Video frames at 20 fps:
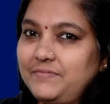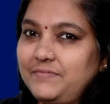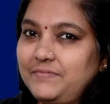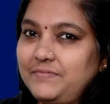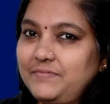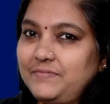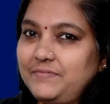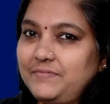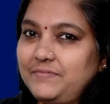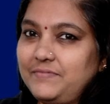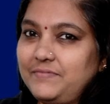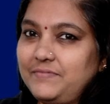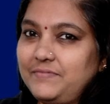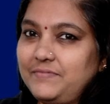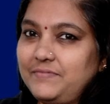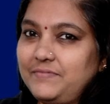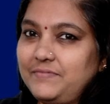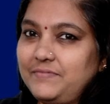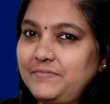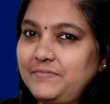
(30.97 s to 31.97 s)

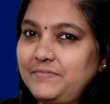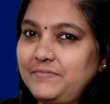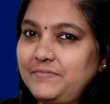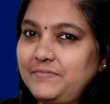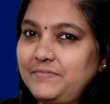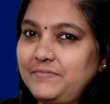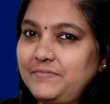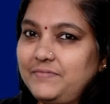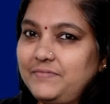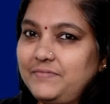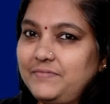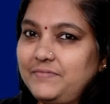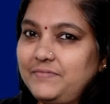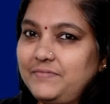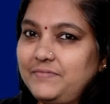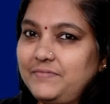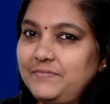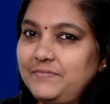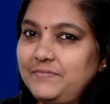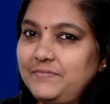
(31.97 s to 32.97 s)

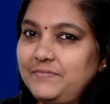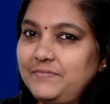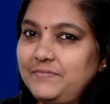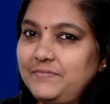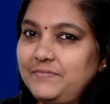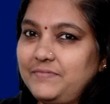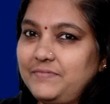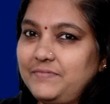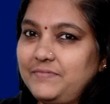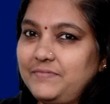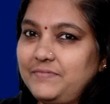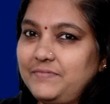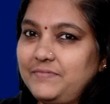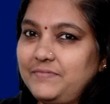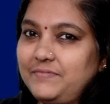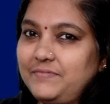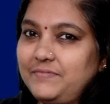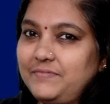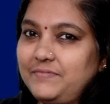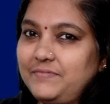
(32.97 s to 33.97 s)

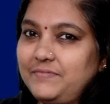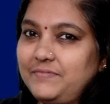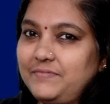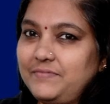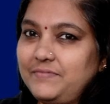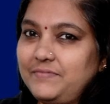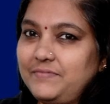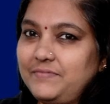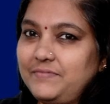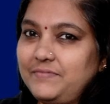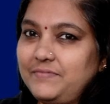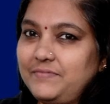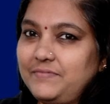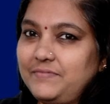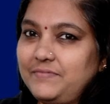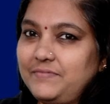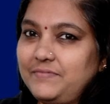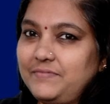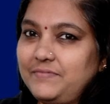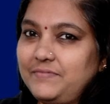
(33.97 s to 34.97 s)

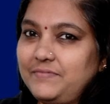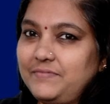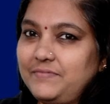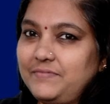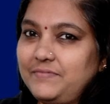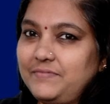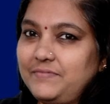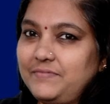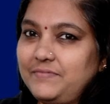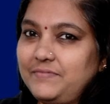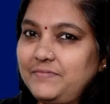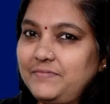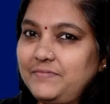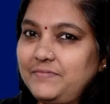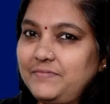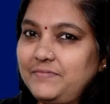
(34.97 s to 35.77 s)
The face doesn't move, so there is nothing to read.